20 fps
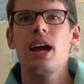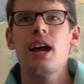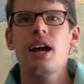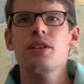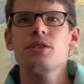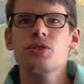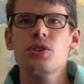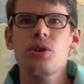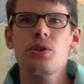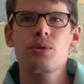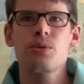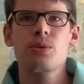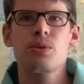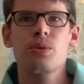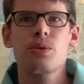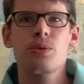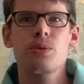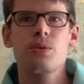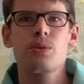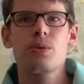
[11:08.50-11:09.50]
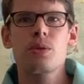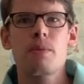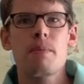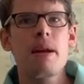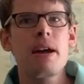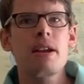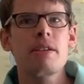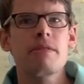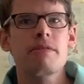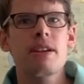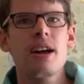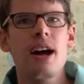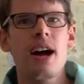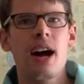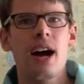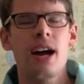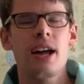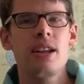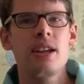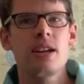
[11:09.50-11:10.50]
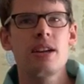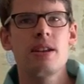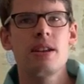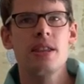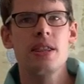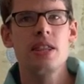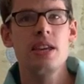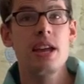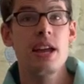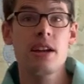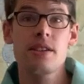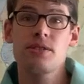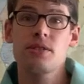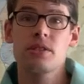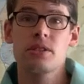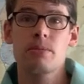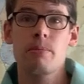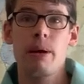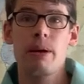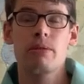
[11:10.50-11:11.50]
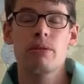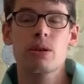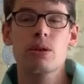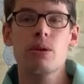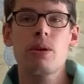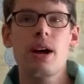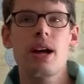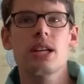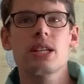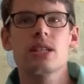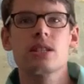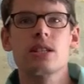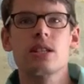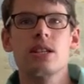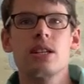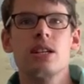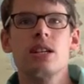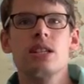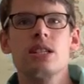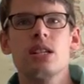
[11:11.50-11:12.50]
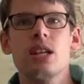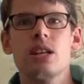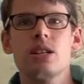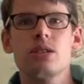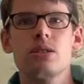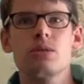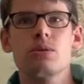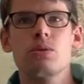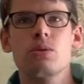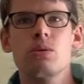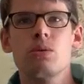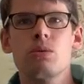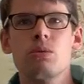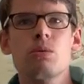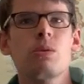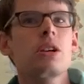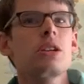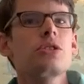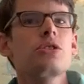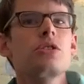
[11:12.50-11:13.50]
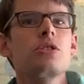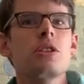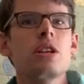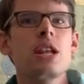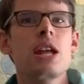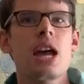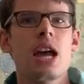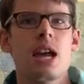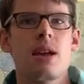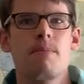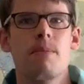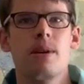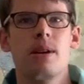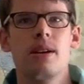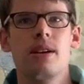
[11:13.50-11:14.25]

And so the man of God, in the answer to my request, says, "What is your name?"